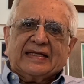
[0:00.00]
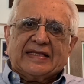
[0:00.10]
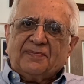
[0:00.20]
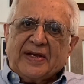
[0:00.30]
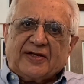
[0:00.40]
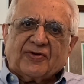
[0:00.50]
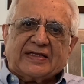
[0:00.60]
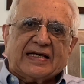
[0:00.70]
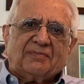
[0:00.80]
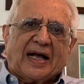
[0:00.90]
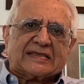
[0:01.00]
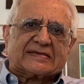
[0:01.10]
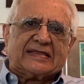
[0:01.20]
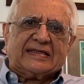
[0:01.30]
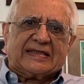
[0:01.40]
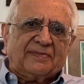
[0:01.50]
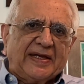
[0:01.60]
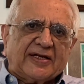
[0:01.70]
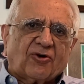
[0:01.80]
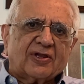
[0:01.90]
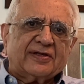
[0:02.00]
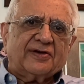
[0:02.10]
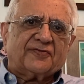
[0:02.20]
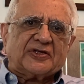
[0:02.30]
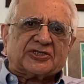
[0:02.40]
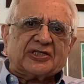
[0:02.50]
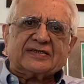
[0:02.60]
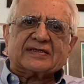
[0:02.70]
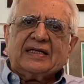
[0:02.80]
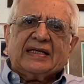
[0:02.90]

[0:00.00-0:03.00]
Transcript: they meet with the ambassador, they meet all the officials,